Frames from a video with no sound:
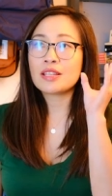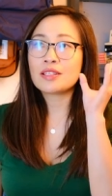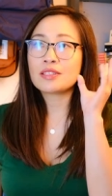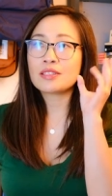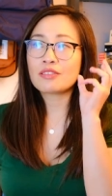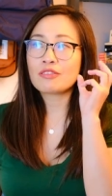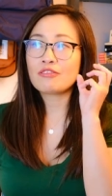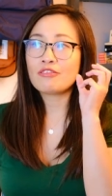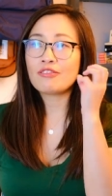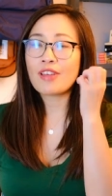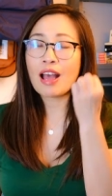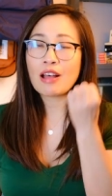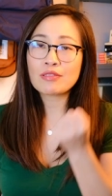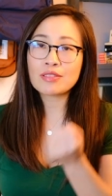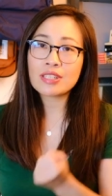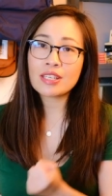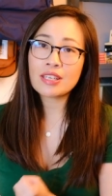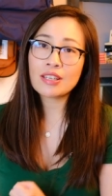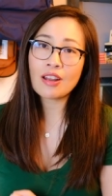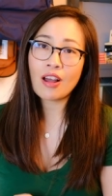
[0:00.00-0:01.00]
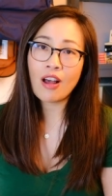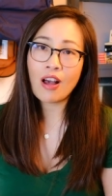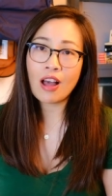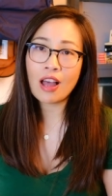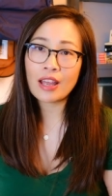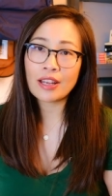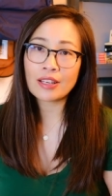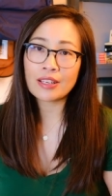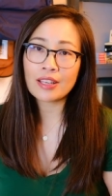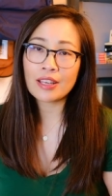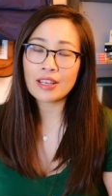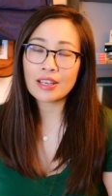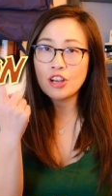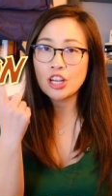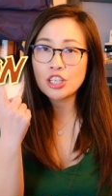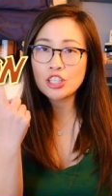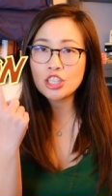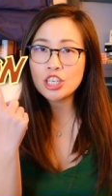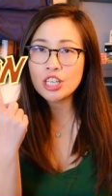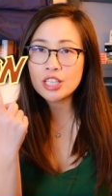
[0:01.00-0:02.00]
It's founded on
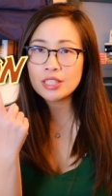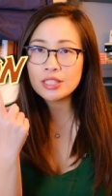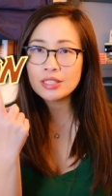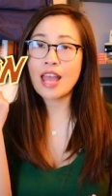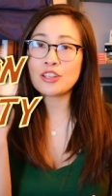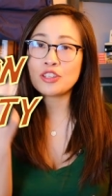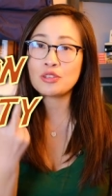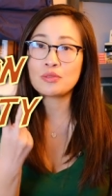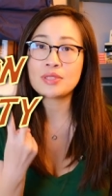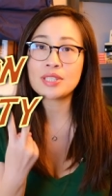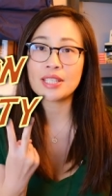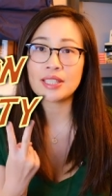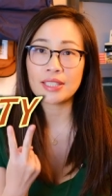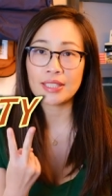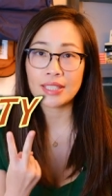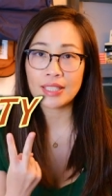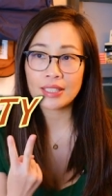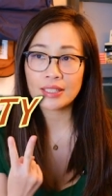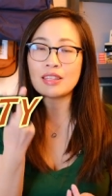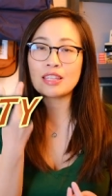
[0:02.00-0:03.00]
function and utility.